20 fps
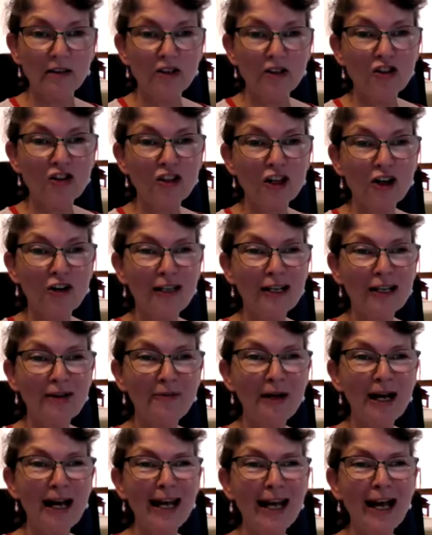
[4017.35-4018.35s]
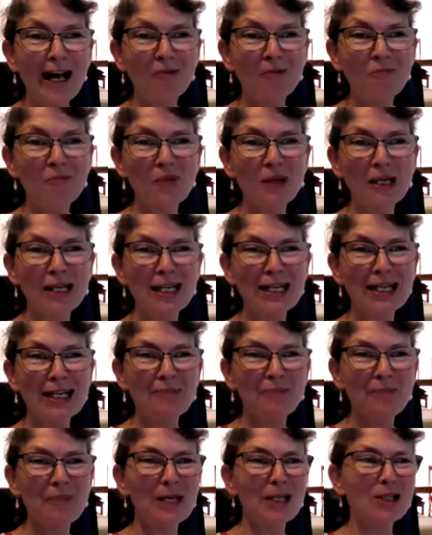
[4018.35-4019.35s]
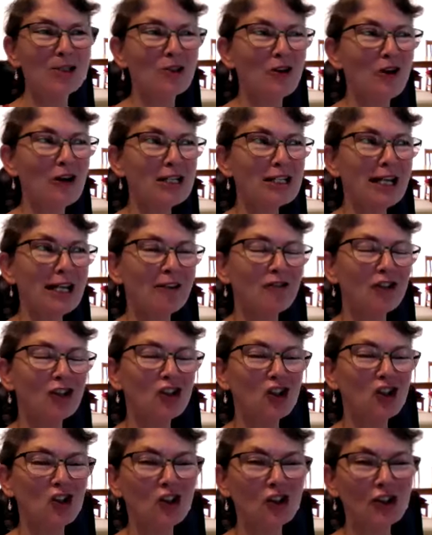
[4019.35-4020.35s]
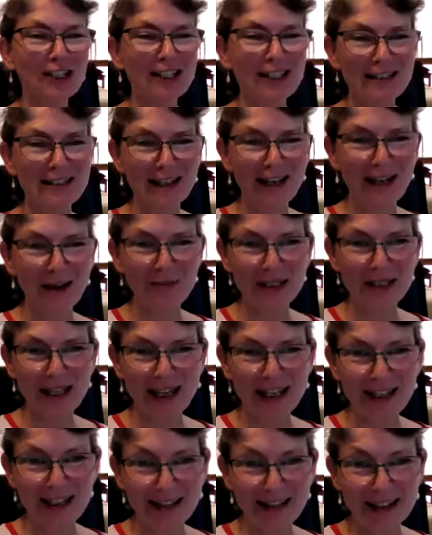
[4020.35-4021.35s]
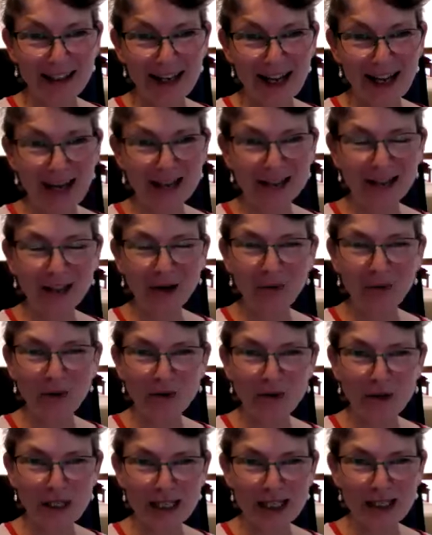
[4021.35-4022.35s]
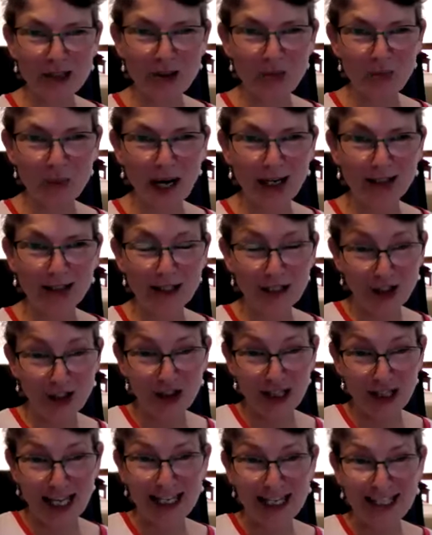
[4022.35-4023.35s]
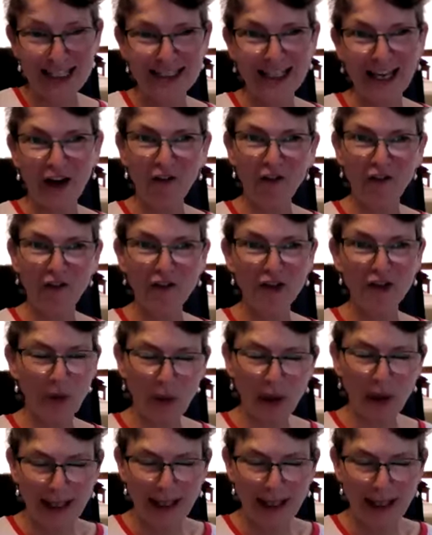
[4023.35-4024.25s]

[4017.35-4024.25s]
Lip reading: So in a way, I'm being a bit throwing down the gauntlet, and I'm saying in the next couple of weeks, practice this if you